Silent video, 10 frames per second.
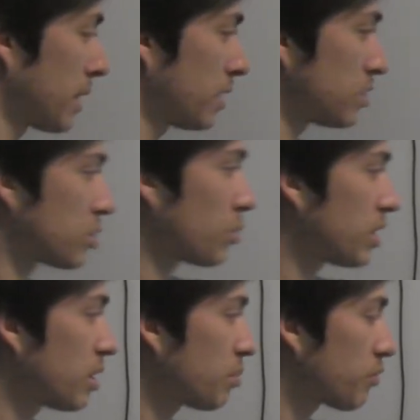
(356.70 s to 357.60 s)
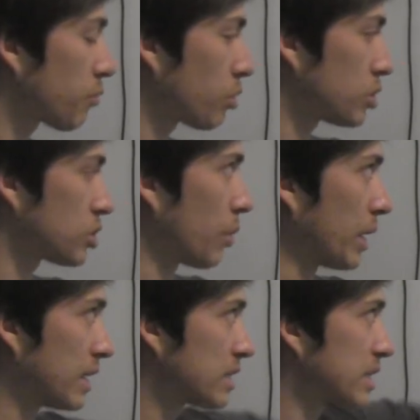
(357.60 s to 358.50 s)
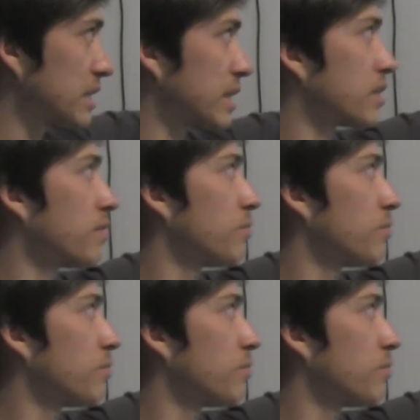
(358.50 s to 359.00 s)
So what number 4 is showing us is that the